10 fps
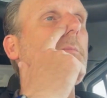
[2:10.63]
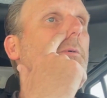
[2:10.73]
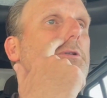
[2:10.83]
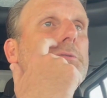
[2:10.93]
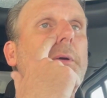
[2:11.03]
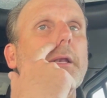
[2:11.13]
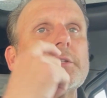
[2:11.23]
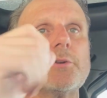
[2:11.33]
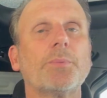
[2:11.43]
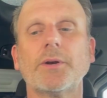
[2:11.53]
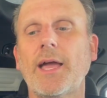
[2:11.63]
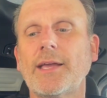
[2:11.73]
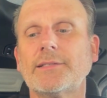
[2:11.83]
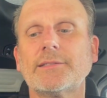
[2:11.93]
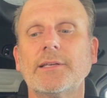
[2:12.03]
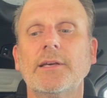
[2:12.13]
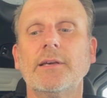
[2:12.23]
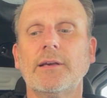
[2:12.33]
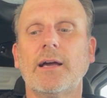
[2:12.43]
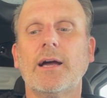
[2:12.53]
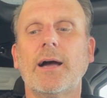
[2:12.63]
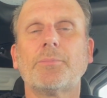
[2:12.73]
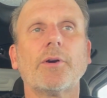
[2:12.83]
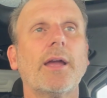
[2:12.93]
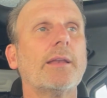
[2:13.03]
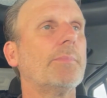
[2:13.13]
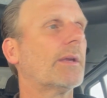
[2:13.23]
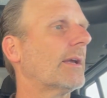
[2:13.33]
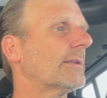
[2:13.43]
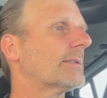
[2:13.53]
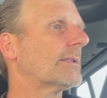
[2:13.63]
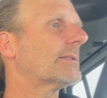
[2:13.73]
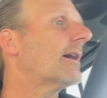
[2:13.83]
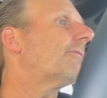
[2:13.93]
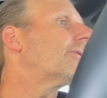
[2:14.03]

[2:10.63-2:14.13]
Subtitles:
which has been a super nice upgrade because the stuff